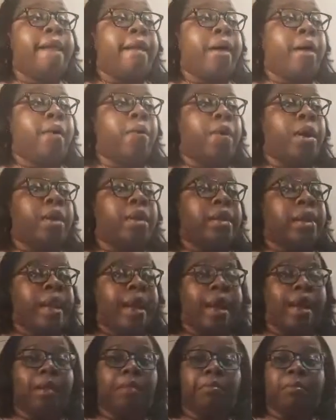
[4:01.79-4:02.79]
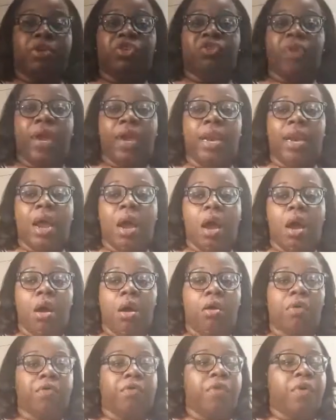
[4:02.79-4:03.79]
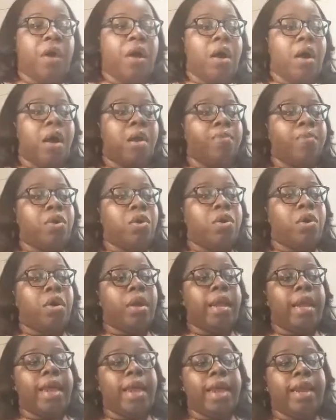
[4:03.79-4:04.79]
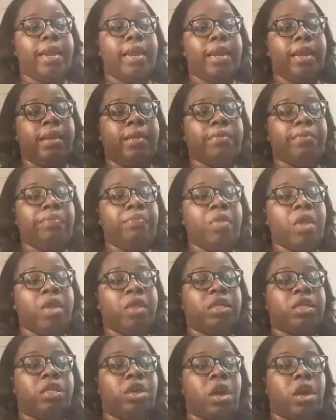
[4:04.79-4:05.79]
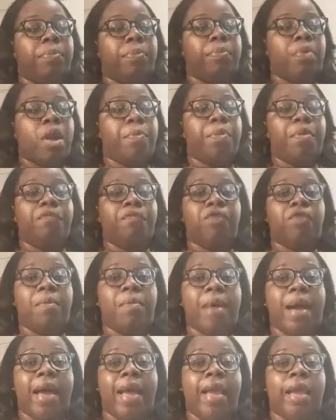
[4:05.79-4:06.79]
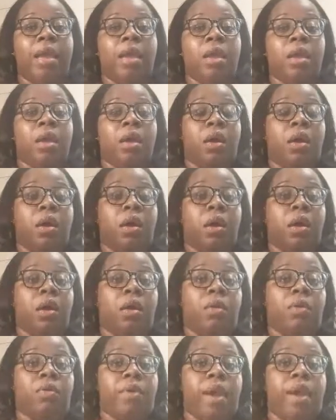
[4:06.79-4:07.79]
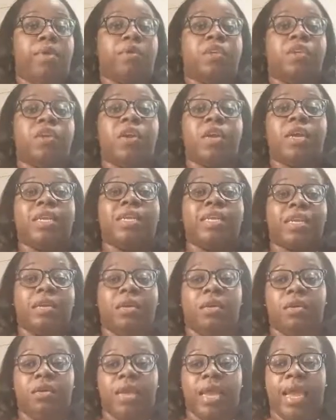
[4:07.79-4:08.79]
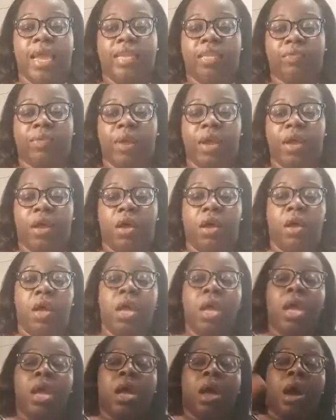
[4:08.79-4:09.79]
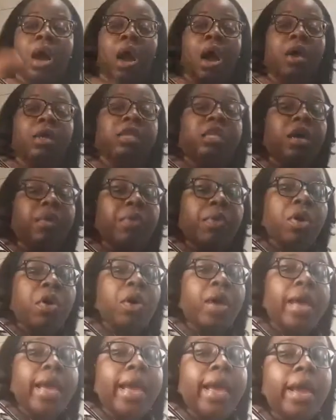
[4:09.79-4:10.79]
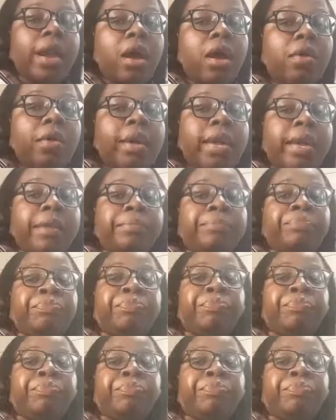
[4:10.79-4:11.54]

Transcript: or whatnot. I'm going to drain it off. I'm going to go ahead and start prepping for my ground turkey to cook that as well. Also, I'm going to go ahead on and